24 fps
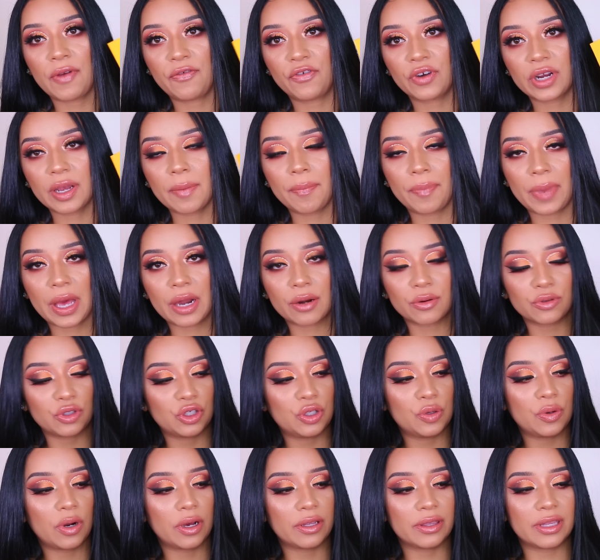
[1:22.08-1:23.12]
My freaking perro
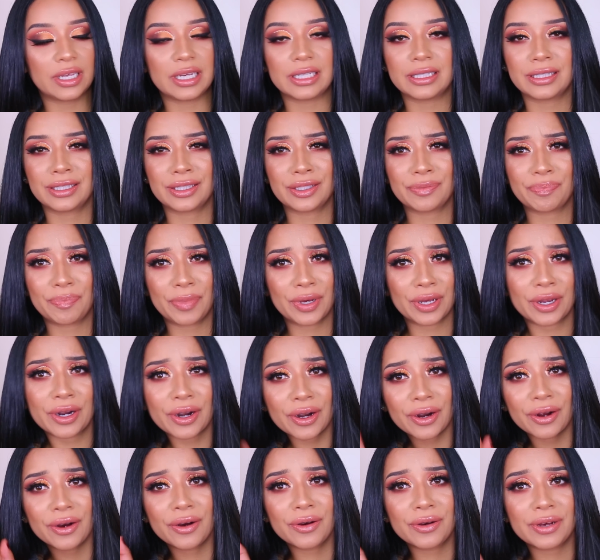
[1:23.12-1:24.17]
chewed on this, but
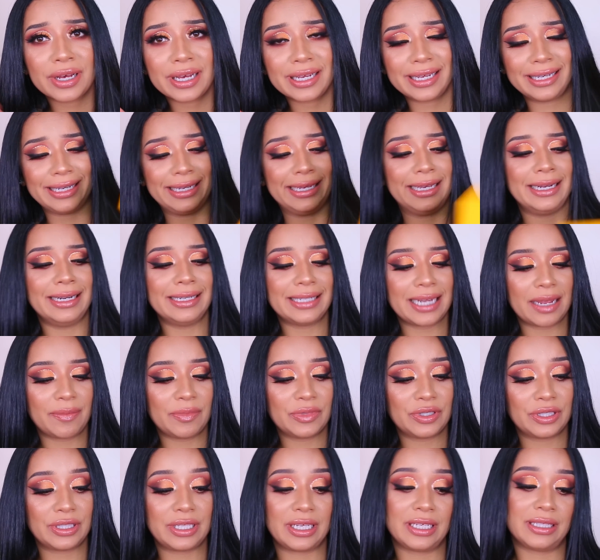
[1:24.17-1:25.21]
girl, he didn't
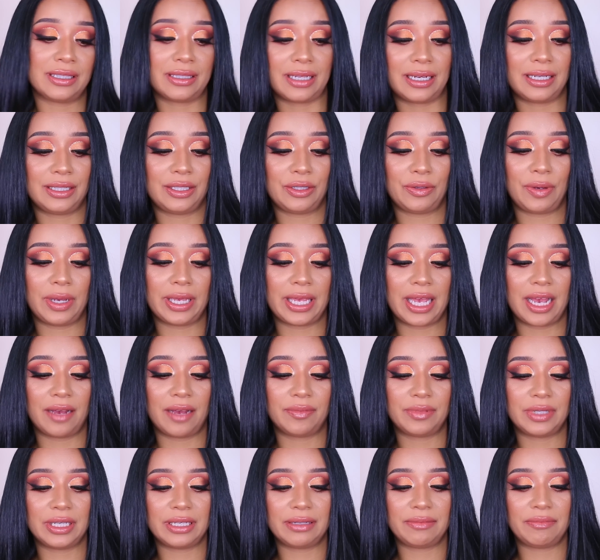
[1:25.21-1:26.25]
damage the inside, so I
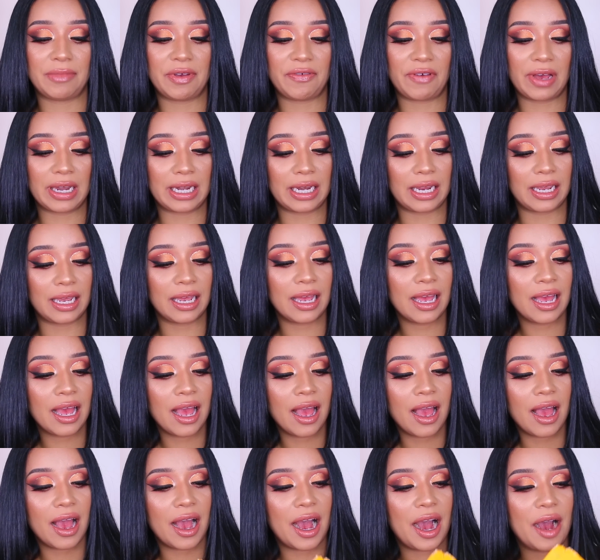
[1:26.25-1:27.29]
kept it. Me vale.
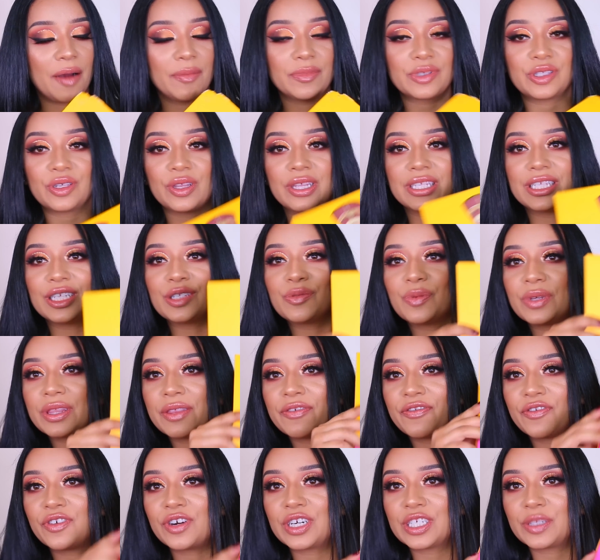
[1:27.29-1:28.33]
Um, so this is what
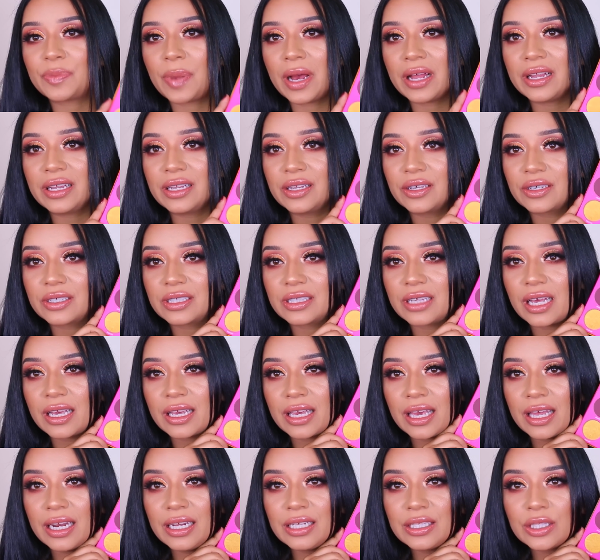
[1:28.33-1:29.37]
the first palette looks
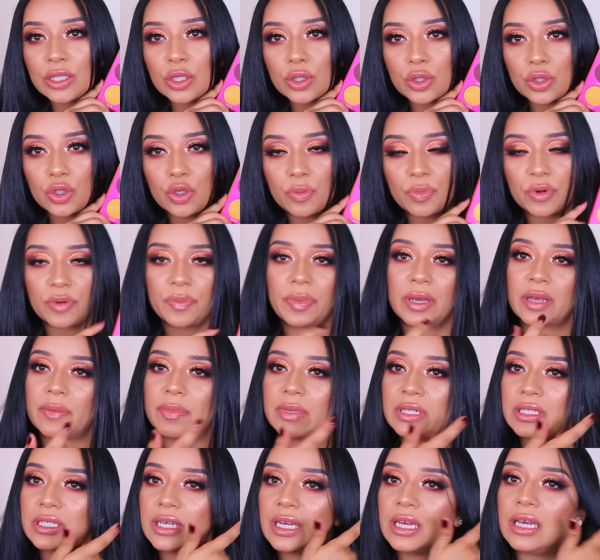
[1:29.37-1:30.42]
like. It is super
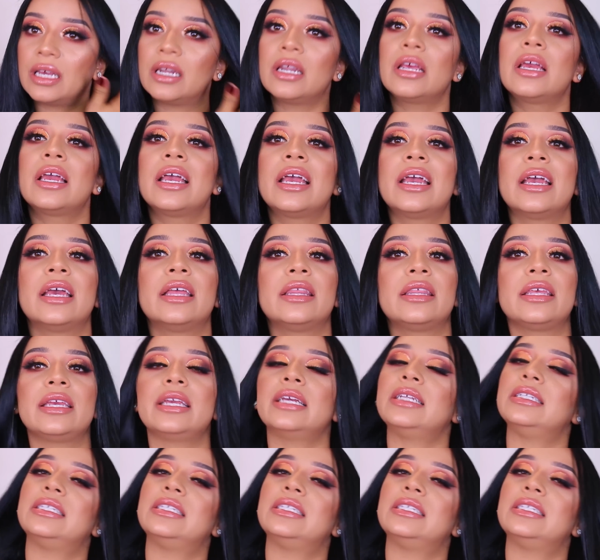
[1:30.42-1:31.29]
pigmented. The